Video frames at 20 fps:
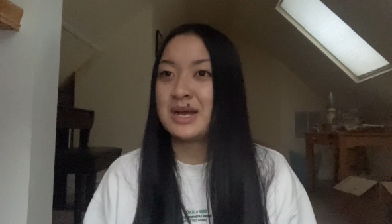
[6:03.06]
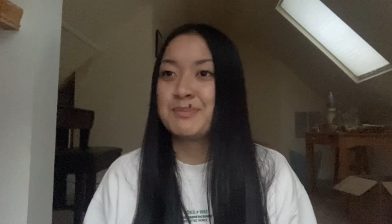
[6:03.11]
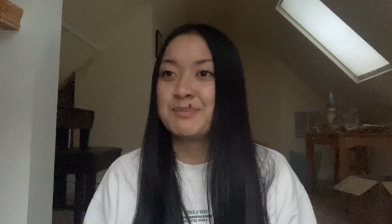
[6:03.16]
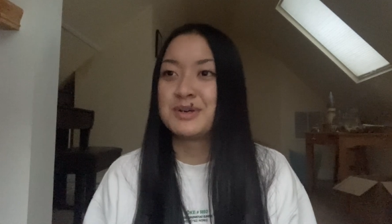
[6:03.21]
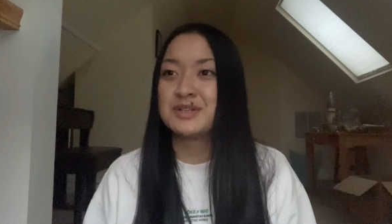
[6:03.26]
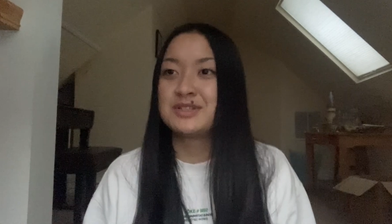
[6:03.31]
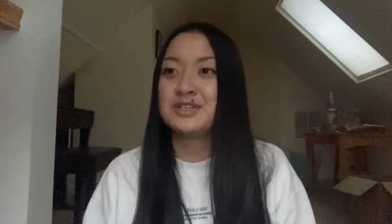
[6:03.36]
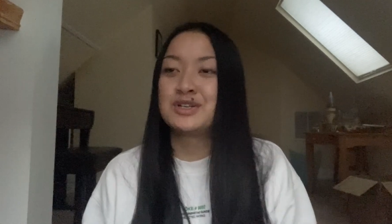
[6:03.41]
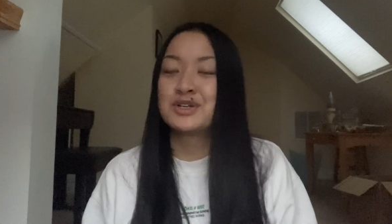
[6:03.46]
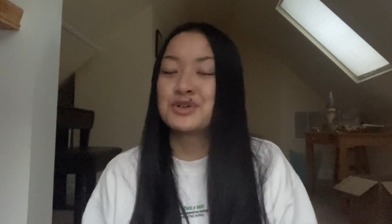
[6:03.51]

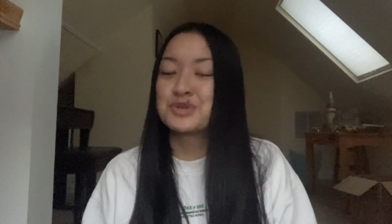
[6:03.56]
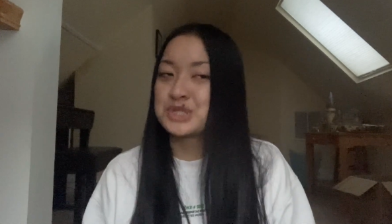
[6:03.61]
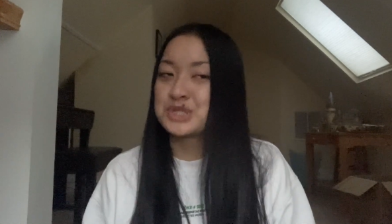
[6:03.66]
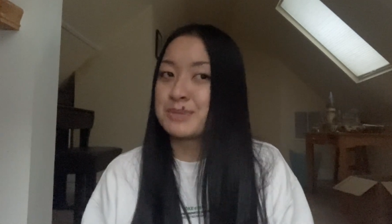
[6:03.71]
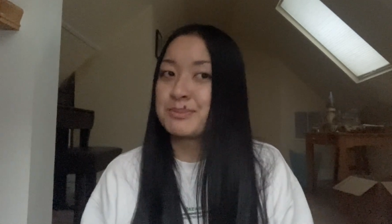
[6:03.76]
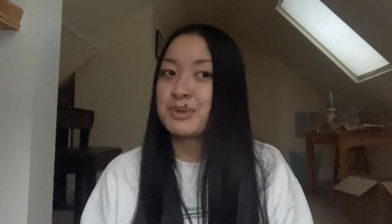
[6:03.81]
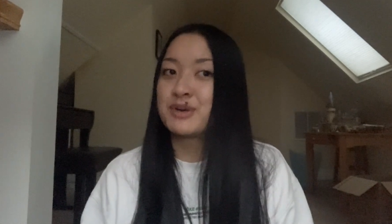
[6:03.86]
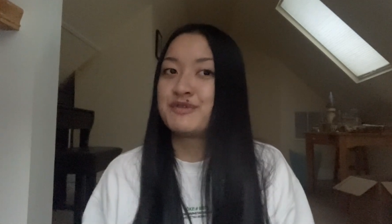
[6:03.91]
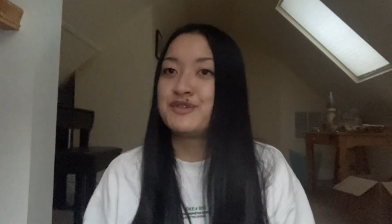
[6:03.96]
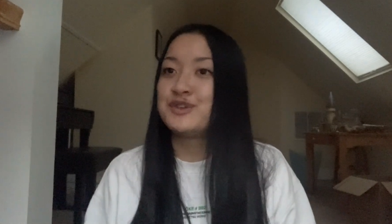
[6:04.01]
but you know,
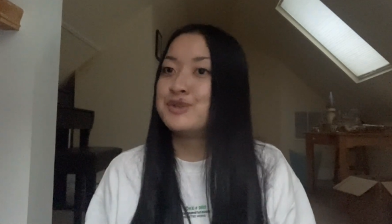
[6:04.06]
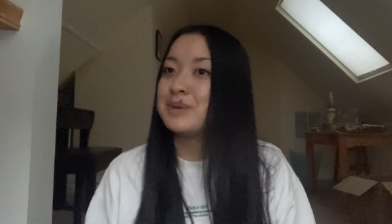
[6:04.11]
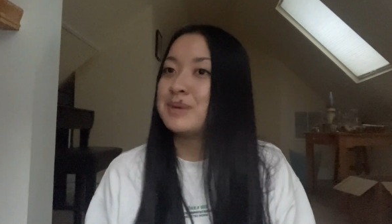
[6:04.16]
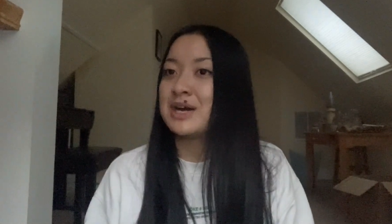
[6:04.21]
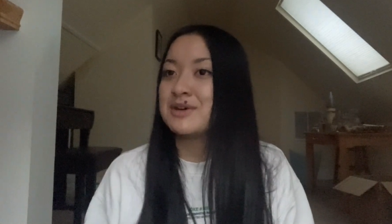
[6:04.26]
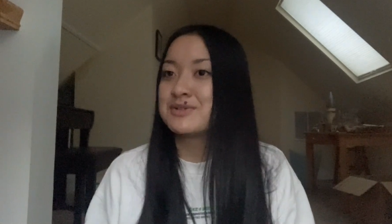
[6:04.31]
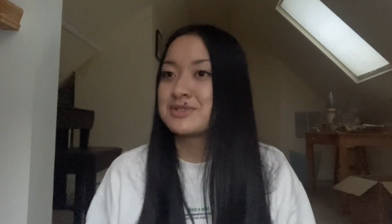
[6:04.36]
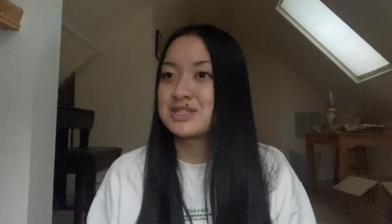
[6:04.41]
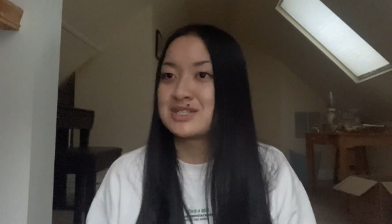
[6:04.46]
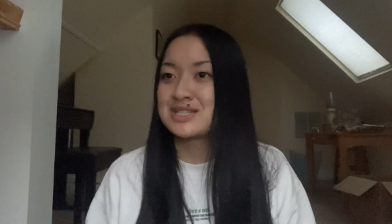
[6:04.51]
some perfume
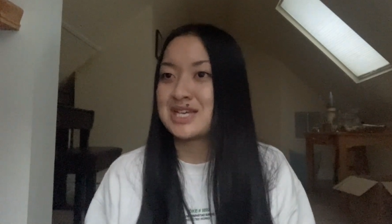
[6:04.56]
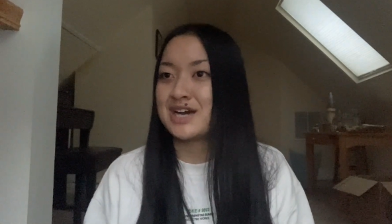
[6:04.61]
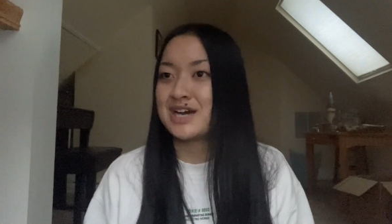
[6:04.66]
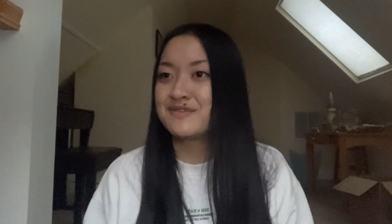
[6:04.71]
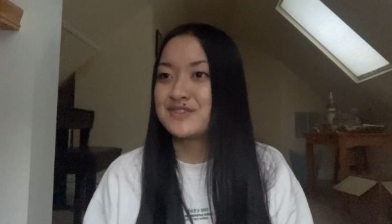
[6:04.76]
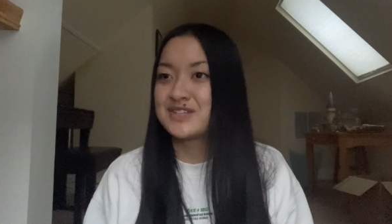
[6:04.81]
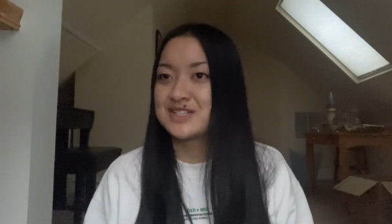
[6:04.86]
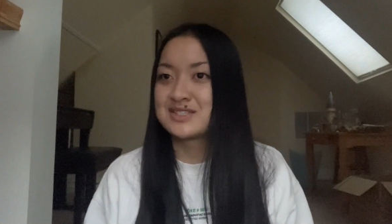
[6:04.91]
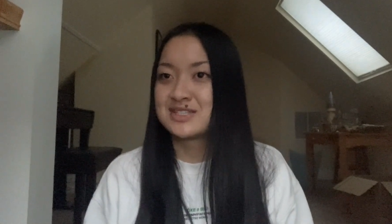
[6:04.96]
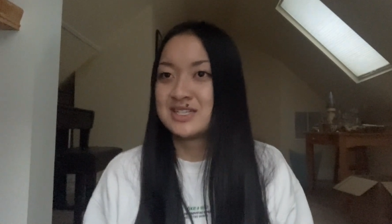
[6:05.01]
houses
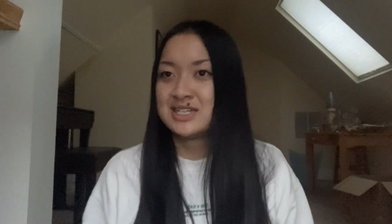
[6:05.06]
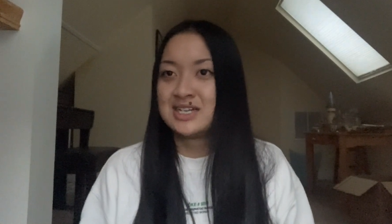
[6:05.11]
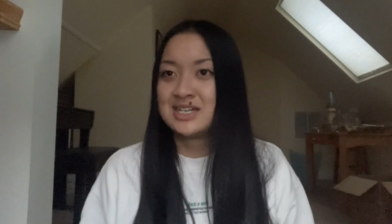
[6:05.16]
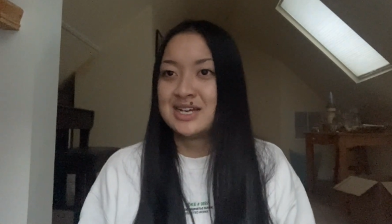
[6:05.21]
have this